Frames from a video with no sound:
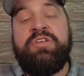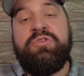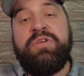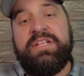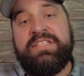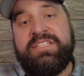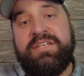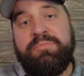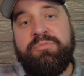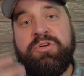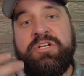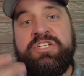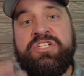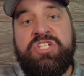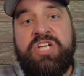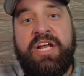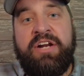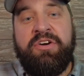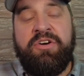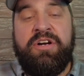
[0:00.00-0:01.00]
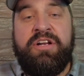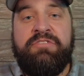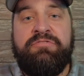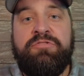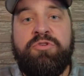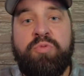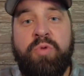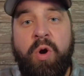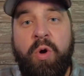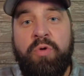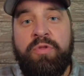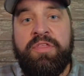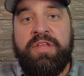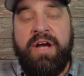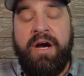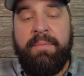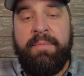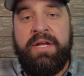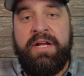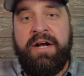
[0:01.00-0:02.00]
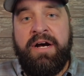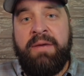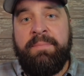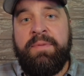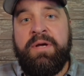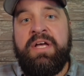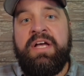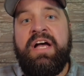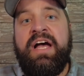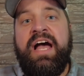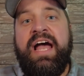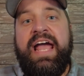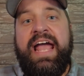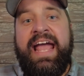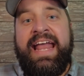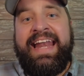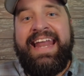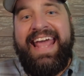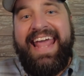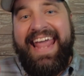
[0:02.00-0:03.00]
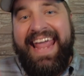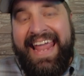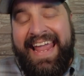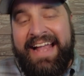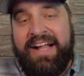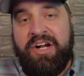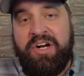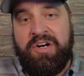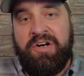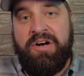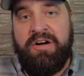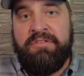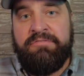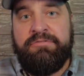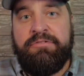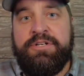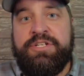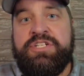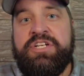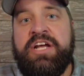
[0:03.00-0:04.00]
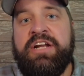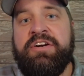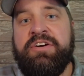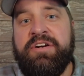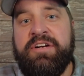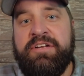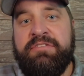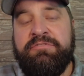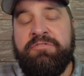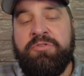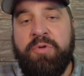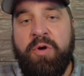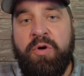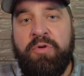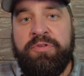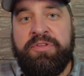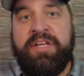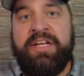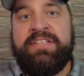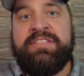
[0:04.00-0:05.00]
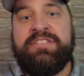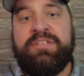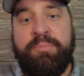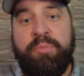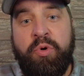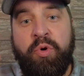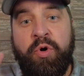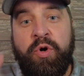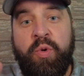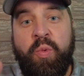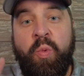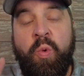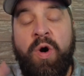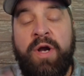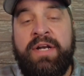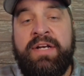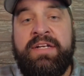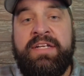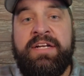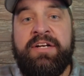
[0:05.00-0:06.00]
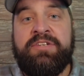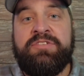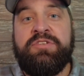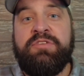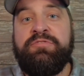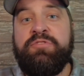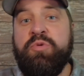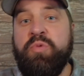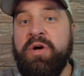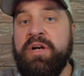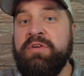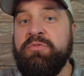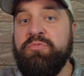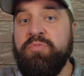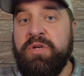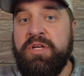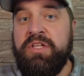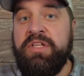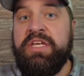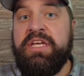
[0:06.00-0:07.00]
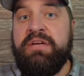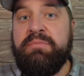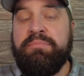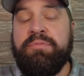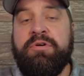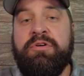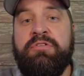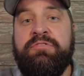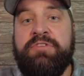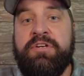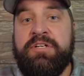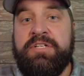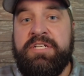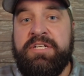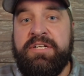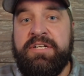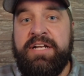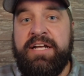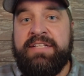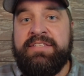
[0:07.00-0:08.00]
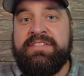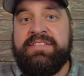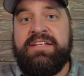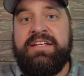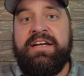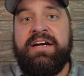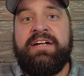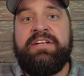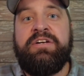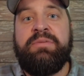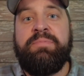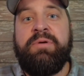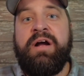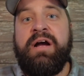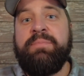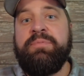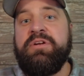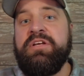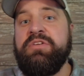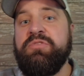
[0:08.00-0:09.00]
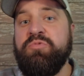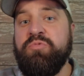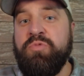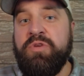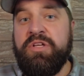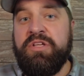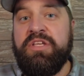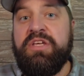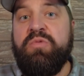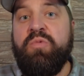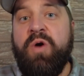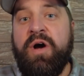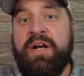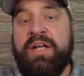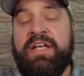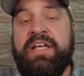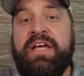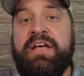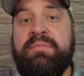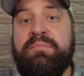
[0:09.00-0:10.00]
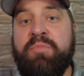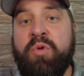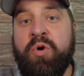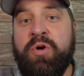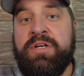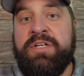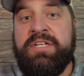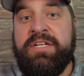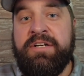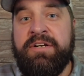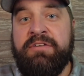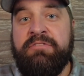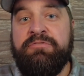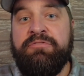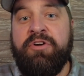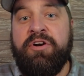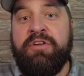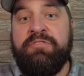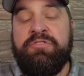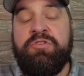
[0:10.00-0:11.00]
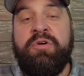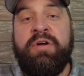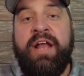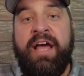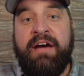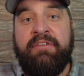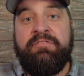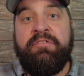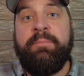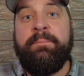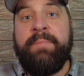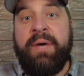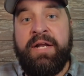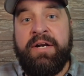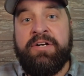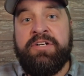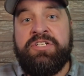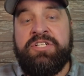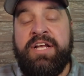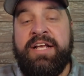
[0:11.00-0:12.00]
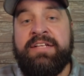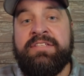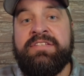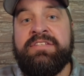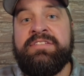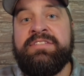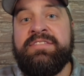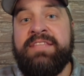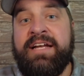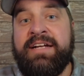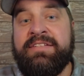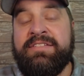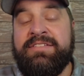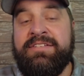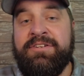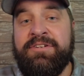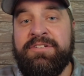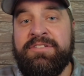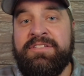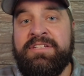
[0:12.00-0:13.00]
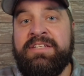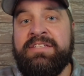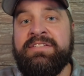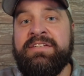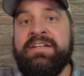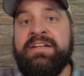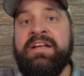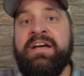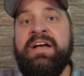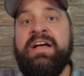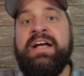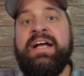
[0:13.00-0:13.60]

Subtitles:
you get some regenerative growth coming up, an acre of regenerative growth can support one deer. So if you want to really improve your deer density on your property and really want to get more deer in front of you and have better chances next deer season,